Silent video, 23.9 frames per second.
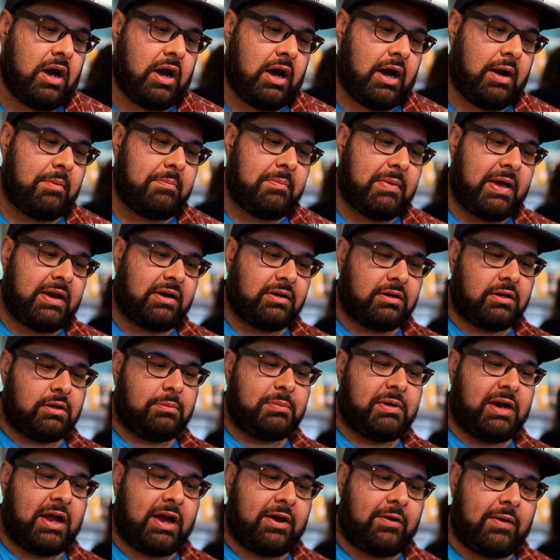at a
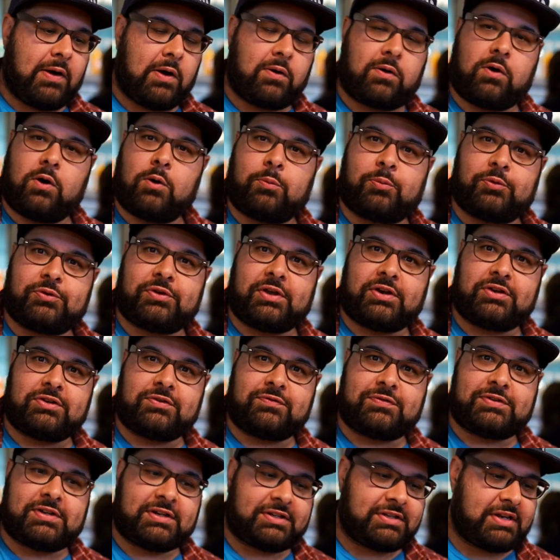little bit higher alcohol
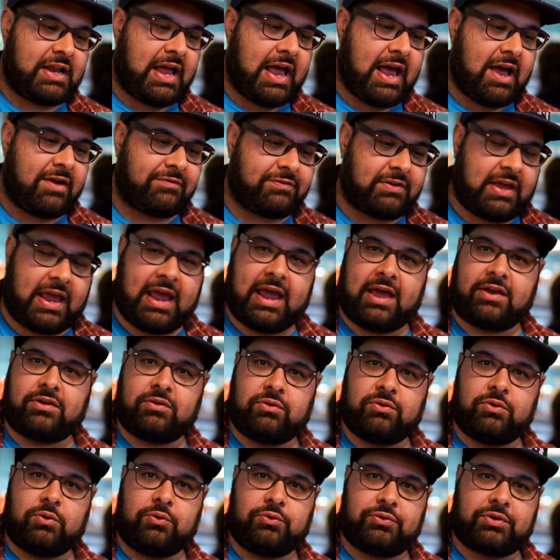percentage of 6.5 to
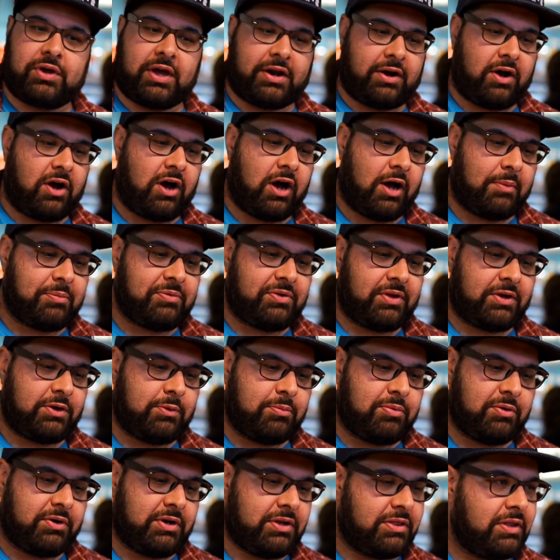handle those kind of hops that
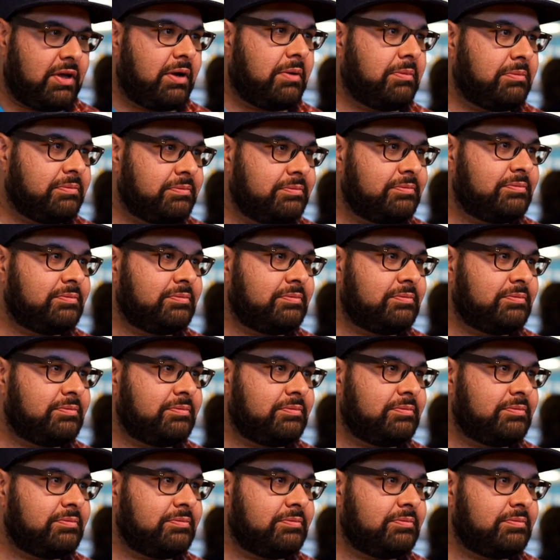you put in there.